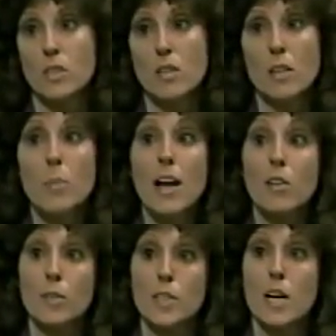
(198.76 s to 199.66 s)
It's all a
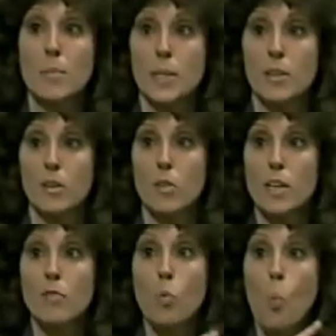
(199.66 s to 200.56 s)
matter of timing, you know.
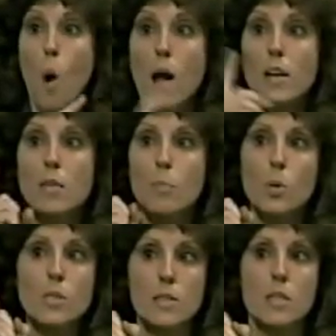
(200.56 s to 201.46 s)
If one
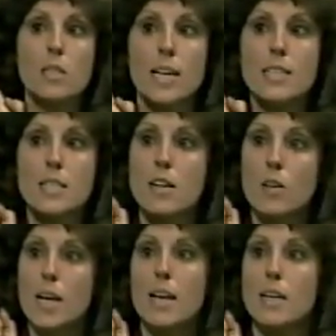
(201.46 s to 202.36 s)
person gets
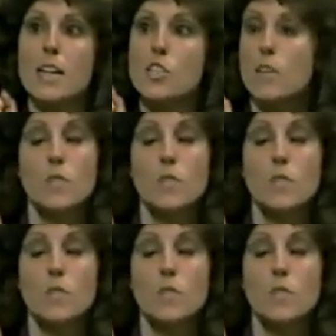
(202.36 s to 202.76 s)
there late and Jeff